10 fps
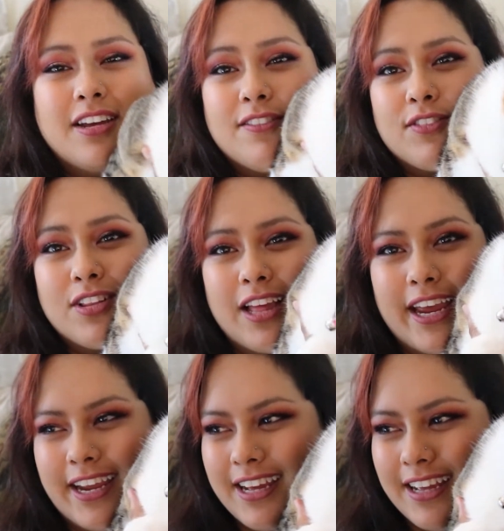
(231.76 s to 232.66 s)
for
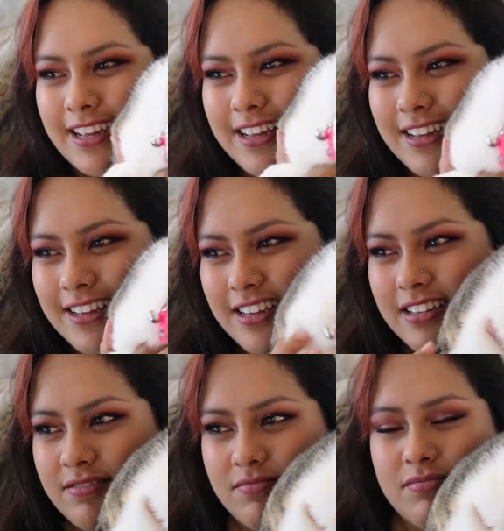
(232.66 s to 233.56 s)
like
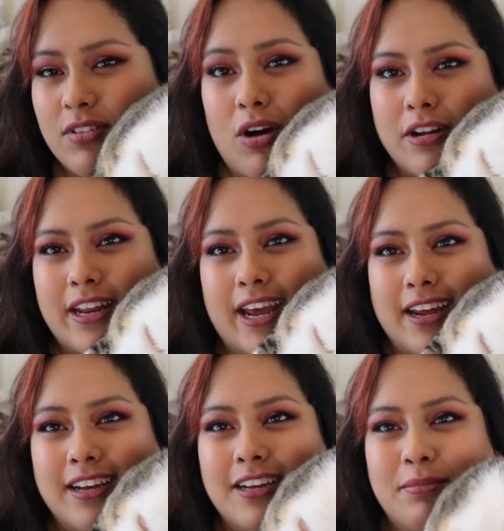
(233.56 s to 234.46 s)
all
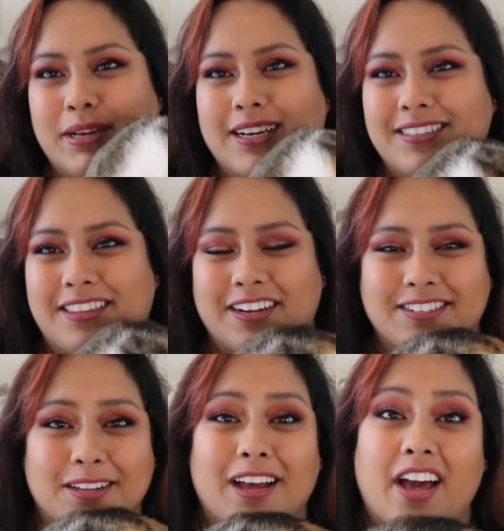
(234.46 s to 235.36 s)
day because
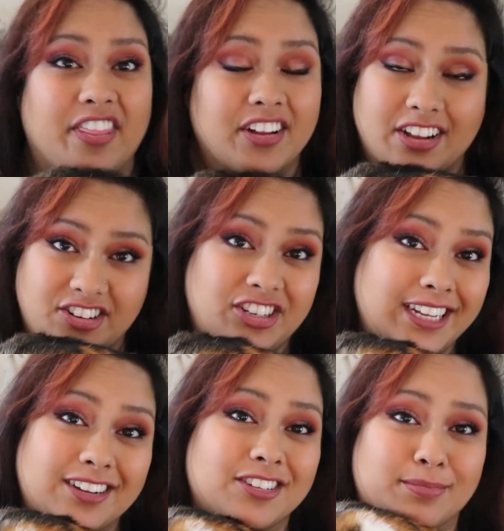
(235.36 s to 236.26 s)
she
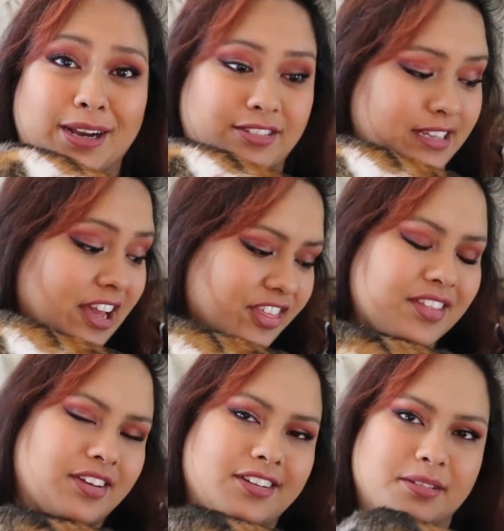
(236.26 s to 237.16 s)
hears a mouse. I think
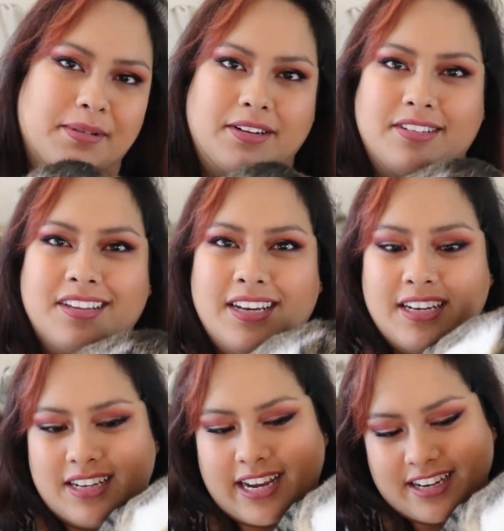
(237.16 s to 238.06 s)
there's a mouse
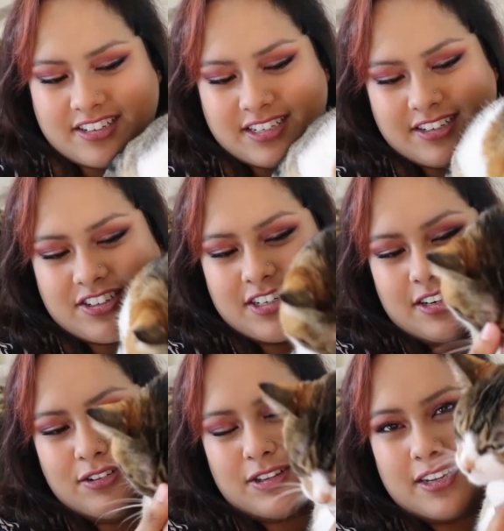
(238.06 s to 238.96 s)
and she
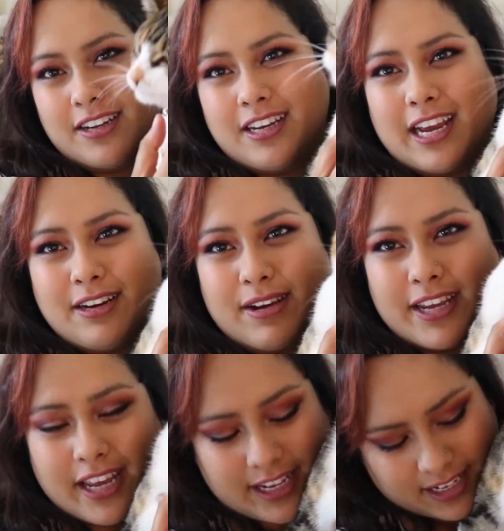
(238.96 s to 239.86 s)
knows it. Anyway,
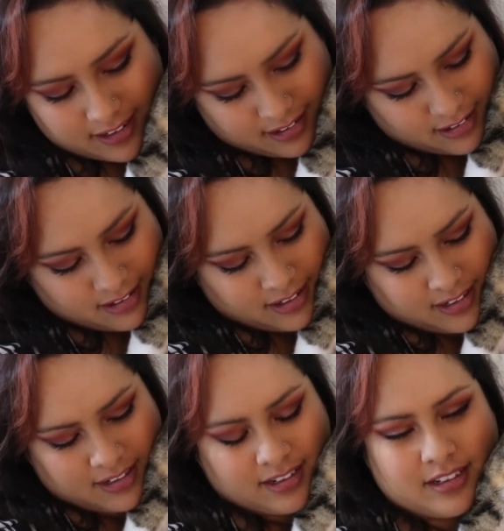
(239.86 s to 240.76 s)
hey Kitten,
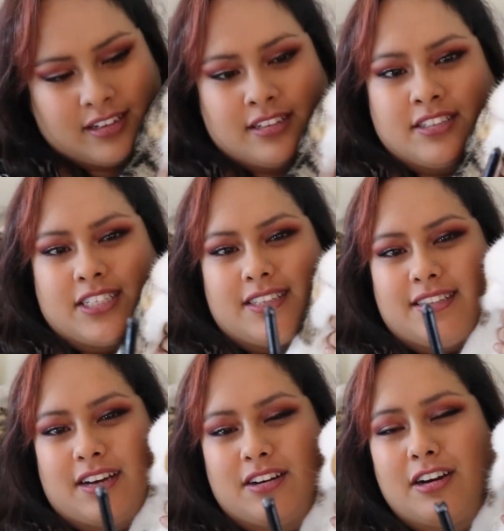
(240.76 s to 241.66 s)
check this
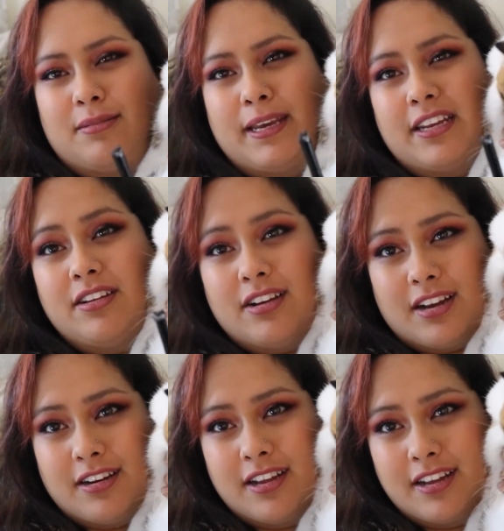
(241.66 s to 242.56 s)
out. Oh man, you
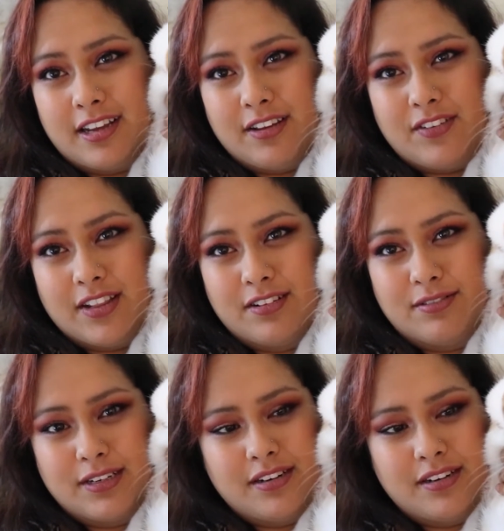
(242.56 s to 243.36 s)
got heavy, little one.